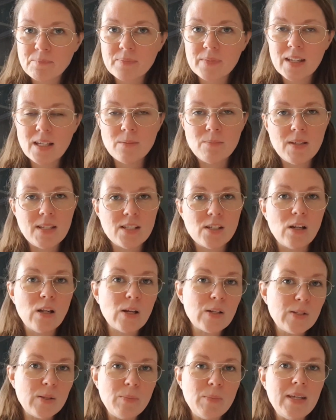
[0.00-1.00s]
It means a
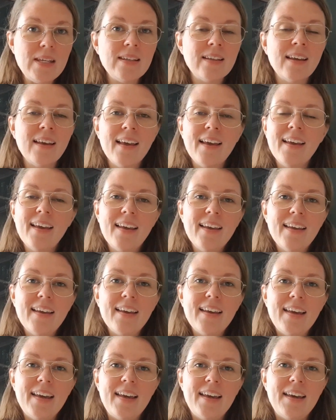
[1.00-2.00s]
lot to me,
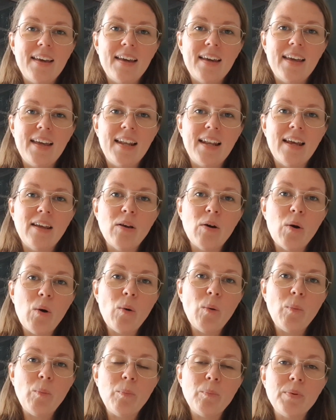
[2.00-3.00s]
and I
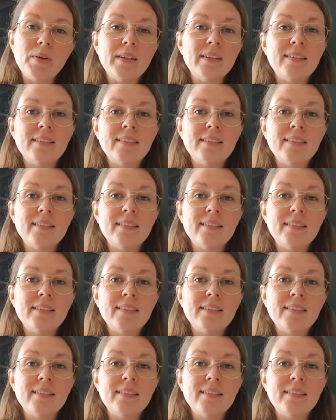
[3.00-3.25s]
hope